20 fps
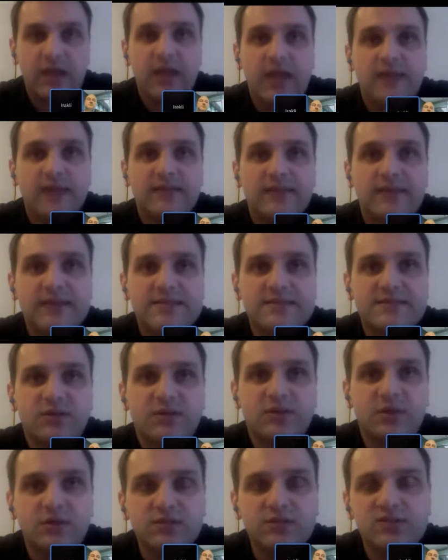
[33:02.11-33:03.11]
And that's
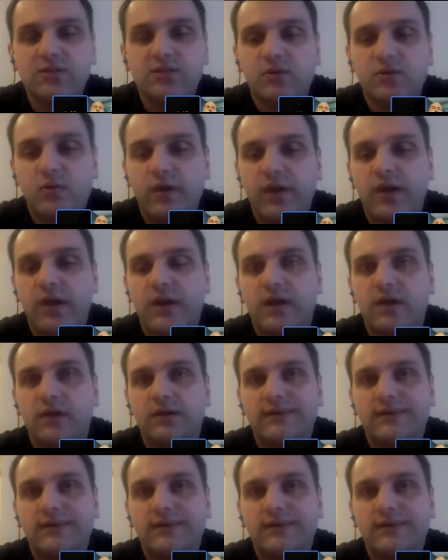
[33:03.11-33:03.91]
also where the